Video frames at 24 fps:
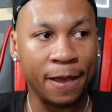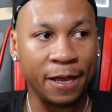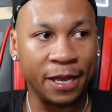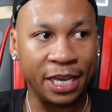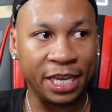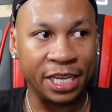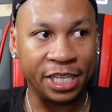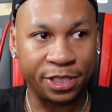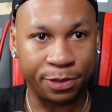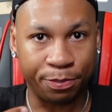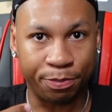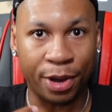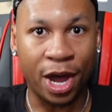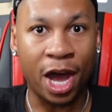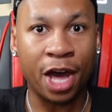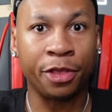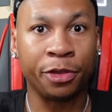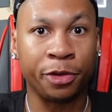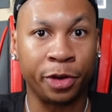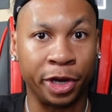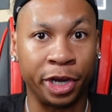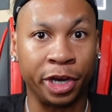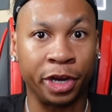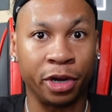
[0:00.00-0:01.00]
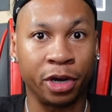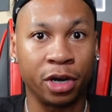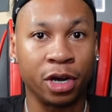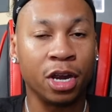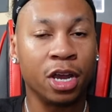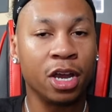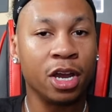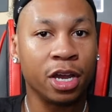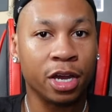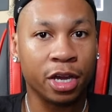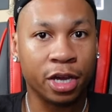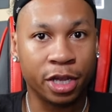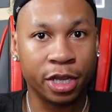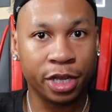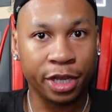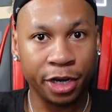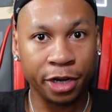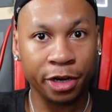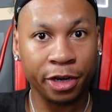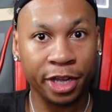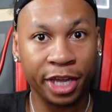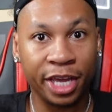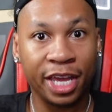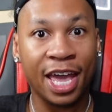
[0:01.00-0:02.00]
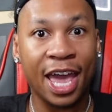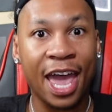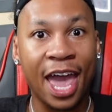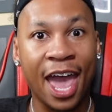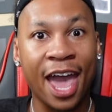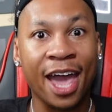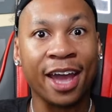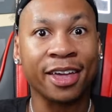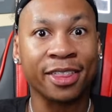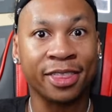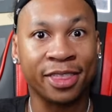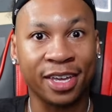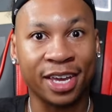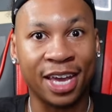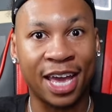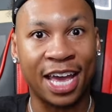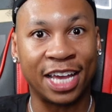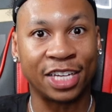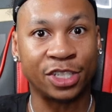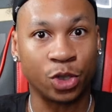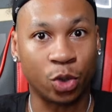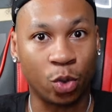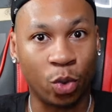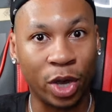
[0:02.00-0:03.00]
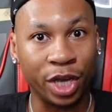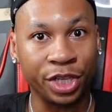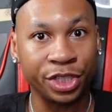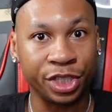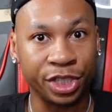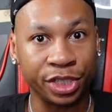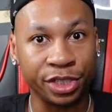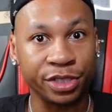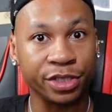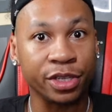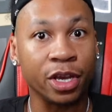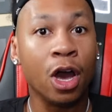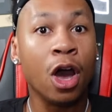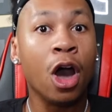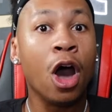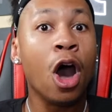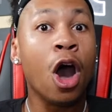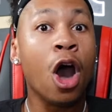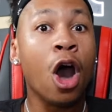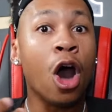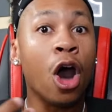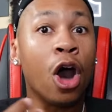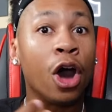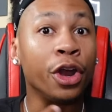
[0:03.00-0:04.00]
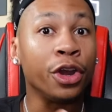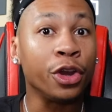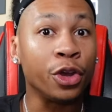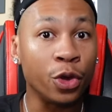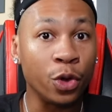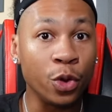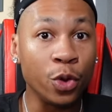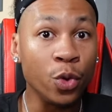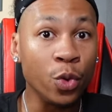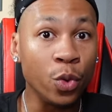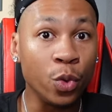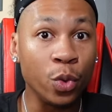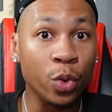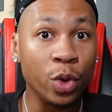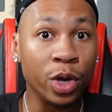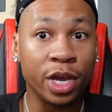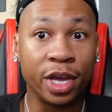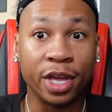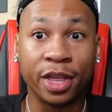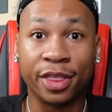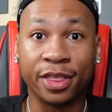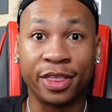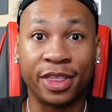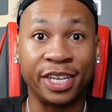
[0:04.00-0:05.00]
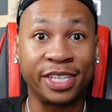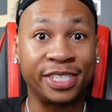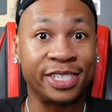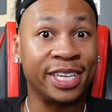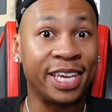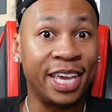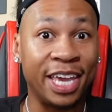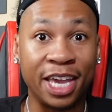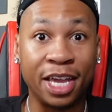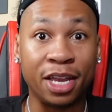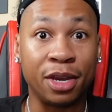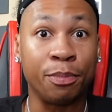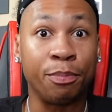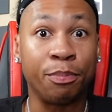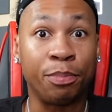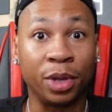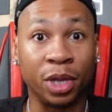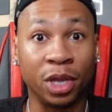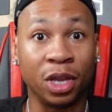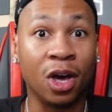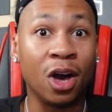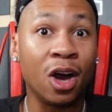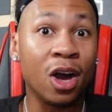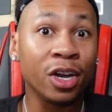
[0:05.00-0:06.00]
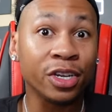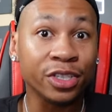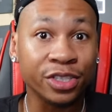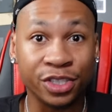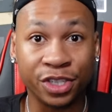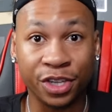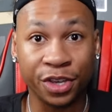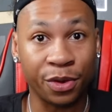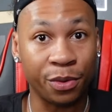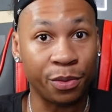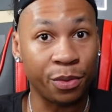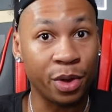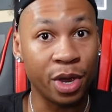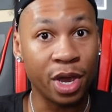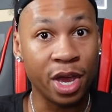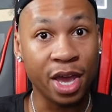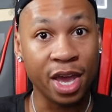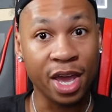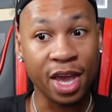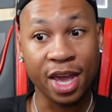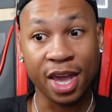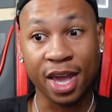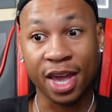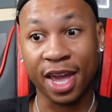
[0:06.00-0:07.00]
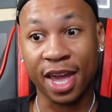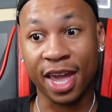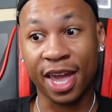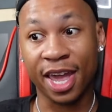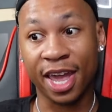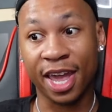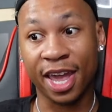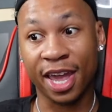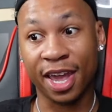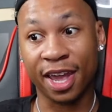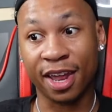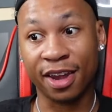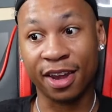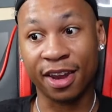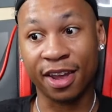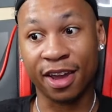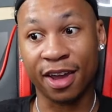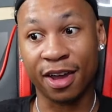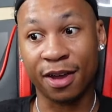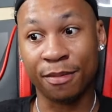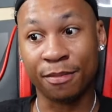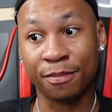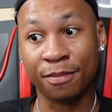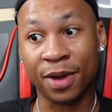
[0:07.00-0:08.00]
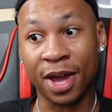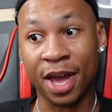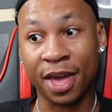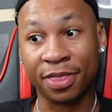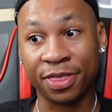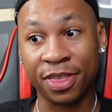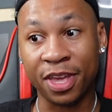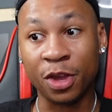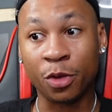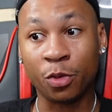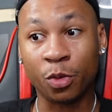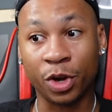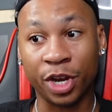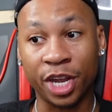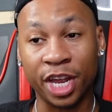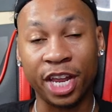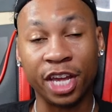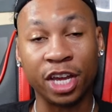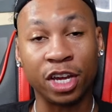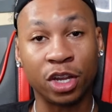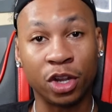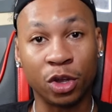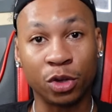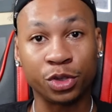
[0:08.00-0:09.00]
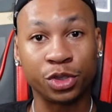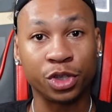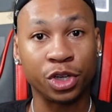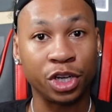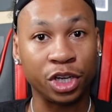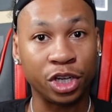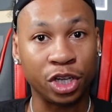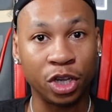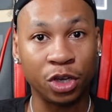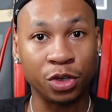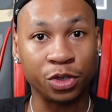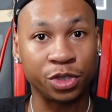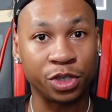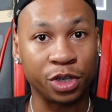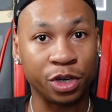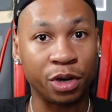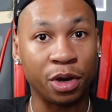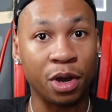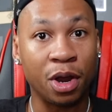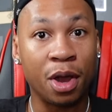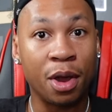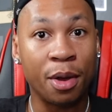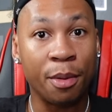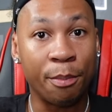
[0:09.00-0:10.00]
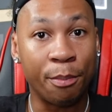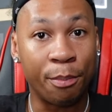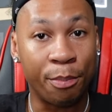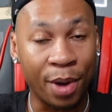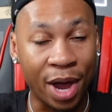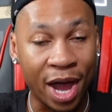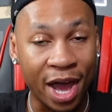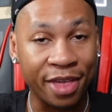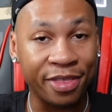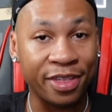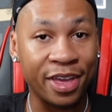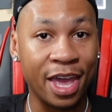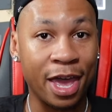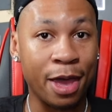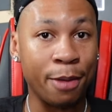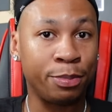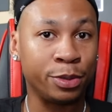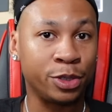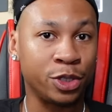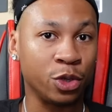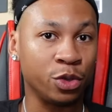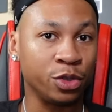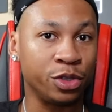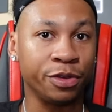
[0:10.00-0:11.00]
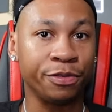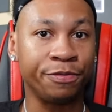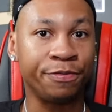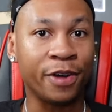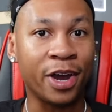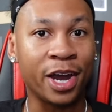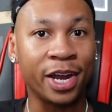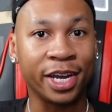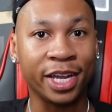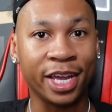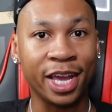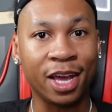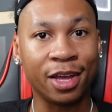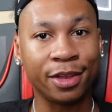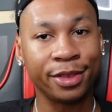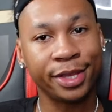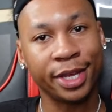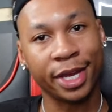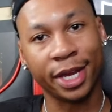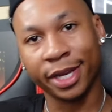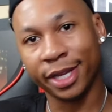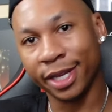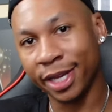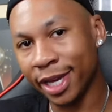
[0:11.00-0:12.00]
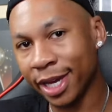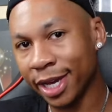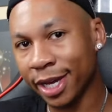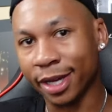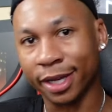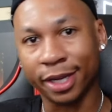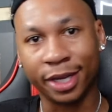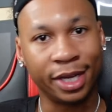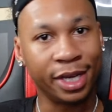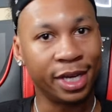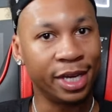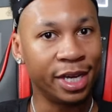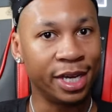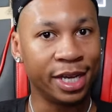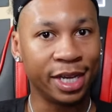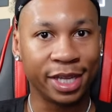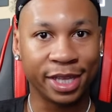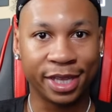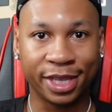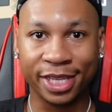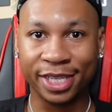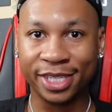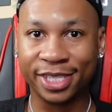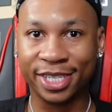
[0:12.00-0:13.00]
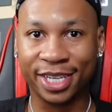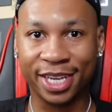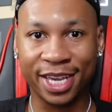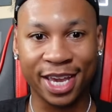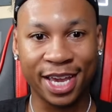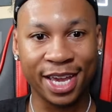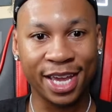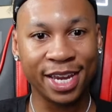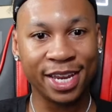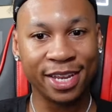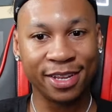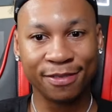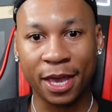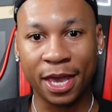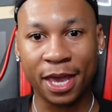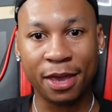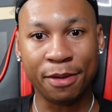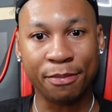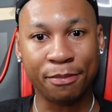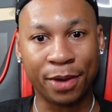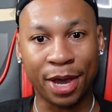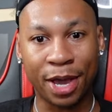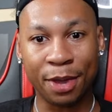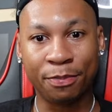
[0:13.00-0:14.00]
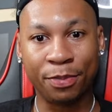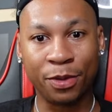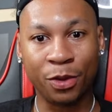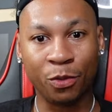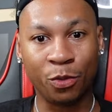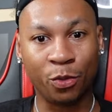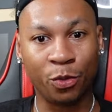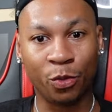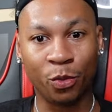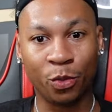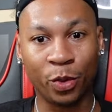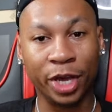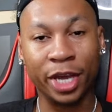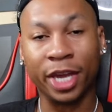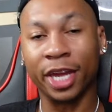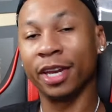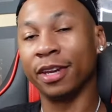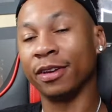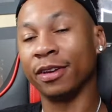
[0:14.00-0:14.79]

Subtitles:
it's bothering her. Clearly Agatha has questions on who this kid belongs to. And I think we're getting closer and closer by the episode to finding out that, yeah, this kid, it might be Wiccan.